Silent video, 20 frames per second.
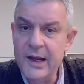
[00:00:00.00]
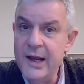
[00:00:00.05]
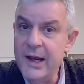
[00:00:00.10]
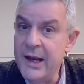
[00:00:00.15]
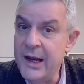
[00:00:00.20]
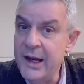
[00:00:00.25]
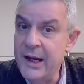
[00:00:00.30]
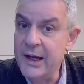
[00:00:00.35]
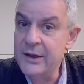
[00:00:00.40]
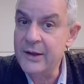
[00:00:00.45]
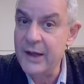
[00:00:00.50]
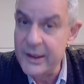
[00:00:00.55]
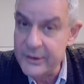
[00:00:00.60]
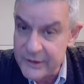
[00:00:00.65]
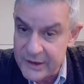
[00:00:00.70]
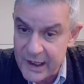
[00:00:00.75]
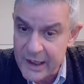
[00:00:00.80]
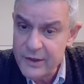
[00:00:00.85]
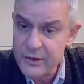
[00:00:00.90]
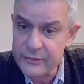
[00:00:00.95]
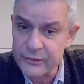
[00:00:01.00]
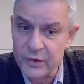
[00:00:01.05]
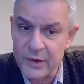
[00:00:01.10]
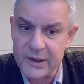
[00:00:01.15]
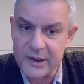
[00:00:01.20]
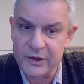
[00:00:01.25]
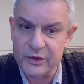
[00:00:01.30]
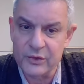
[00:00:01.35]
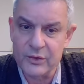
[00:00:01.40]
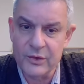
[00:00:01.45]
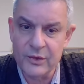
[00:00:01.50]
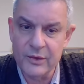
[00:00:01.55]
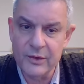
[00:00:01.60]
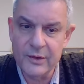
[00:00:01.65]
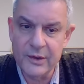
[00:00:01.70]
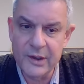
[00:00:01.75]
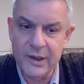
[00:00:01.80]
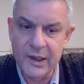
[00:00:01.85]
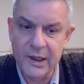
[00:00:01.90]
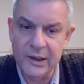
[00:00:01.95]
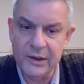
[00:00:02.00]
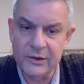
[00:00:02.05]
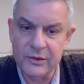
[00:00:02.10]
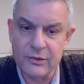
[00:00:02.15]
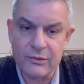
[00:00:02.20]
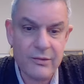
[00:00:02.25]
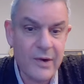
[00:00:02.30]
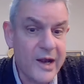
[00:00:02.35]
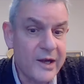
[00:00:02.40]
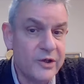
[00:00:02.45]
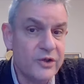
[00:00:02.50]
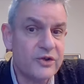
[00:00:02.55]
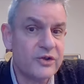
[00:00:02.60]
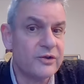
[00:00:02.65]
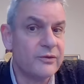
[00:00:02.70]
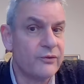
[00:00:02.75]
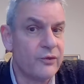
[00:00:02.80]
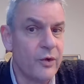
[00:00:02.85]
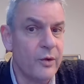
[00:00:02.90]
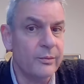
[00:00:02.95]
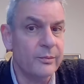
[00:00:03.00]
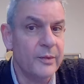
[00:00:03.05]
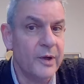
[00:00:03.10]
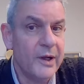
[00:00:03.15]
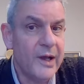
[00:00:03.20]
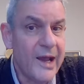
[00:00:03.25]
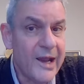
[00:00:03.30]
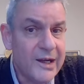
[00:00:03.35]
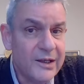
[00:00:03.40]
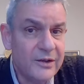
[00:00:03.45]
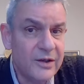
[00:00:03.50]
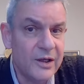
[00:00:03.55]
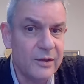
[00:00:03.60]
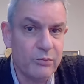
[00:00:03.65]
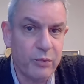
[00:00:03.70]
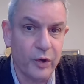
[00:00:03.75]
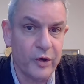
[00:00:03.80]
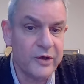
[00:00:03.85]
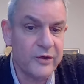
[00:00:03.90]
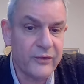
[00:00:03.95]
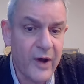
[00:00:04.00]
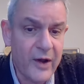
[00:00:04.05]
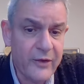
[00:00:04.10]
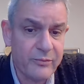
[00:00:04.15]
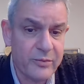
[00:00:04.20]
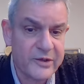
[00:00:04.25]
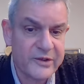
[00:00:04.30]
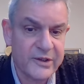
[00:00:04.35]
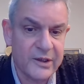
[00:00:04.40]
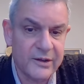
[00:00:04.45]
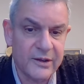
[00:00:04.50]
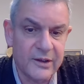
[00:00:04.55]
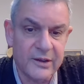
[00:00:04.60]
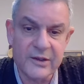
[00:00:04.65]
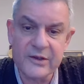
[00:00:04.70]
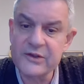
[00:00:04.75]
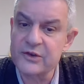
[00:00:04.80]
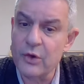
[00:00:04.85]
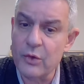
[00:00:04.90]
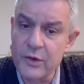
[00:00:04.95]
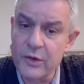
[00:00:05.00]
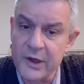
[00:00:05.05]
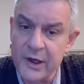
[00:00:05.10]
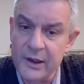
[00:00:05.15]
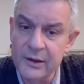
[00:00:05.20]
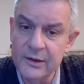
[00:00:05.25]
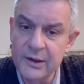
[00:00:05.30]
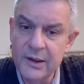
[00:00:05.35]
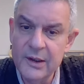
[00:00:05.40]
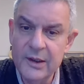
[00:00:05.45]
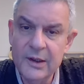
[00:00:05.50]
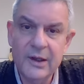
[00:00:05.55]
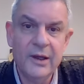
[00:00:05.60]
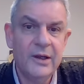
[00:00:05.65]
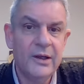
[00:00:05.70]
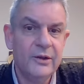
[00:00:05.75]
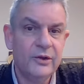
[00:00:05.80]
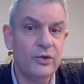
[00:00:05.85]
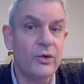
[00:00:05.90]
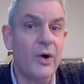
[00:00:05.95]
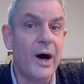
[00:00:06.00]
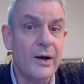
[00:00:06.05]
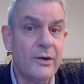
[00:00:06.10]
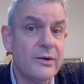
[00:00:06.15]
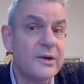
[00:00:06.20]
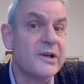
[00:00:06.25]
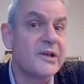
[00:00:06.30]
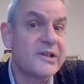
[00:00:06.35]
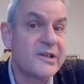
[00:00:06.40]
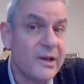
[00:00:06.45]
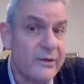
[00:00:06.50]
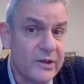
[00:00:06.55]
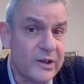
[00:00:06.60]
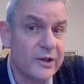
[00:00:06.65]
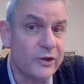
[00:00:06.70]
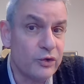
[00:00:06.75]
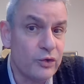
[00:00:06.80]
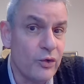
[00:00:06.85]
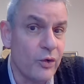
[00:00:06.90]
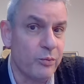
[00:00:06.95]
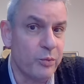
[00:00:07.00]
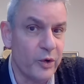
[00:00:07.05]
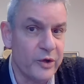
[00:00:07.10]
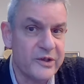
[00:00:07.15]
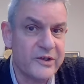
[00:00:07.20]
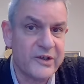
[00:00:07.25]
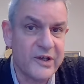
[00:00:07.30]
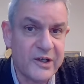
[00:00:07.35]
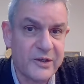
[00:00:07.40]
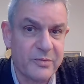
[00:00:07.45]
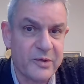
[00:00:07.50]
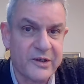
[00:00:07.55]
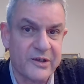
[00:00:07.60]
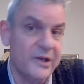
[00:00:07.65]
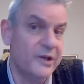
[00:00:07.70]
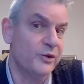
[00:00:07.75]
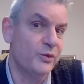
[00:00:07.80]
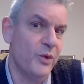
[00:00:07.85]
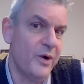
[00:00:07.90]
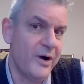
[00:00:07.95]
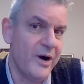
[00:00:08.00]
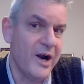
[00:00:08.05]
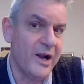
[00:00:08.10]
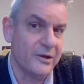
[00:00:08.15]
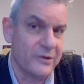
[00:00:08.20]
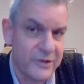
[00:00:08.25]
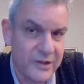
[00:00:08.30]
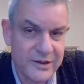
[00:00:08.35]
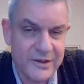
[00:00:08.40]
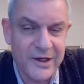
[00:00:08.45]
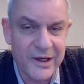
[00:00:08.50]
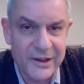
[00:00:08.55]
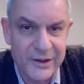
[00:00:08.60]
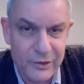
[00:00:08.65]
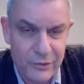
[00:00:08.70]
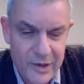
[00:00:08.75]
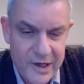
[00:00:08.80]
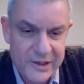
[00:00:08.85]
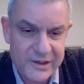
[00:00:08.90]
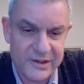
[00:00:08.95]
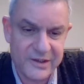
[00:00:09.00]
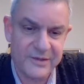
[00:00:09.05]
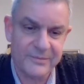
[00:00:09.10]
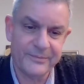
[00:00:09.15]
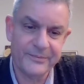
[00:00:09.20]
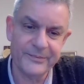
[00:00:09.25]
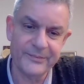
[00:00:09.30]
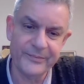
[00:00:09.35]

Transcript: And at the end of 22, it ranged from 18.5% in Estonia to 172.6%, where else? In Greece.